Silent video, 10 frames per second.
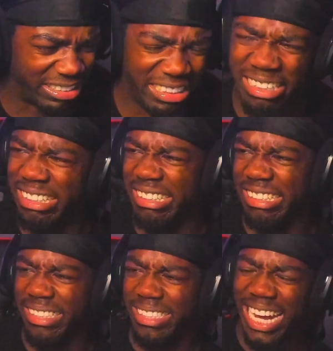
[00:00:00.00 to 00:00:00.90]

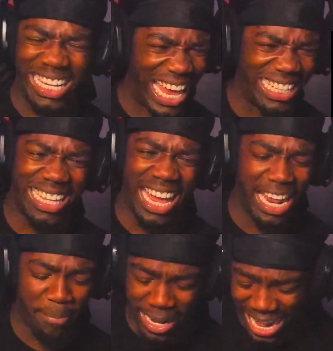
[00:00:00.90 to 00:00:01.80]
Ugh, I like
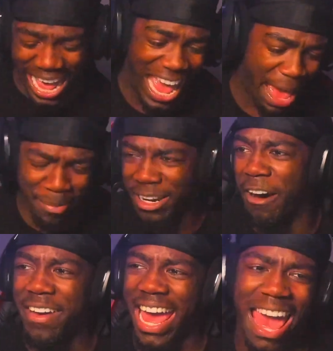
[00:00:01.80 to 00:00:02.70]
that. Made a habit
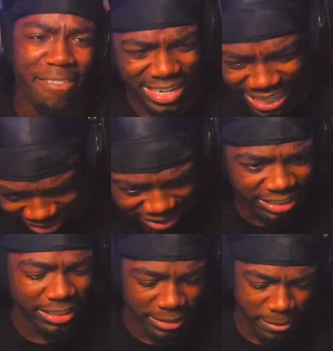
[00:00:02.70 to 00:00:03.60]
of having it.
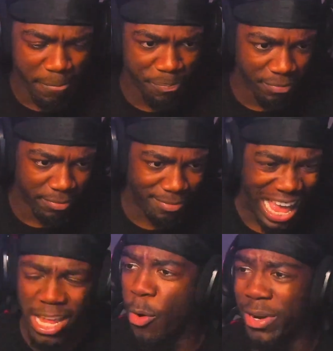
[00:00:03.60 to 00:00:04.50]
Now
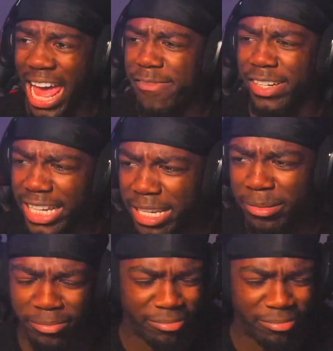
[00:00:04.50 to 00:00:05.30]
you won't have a limb.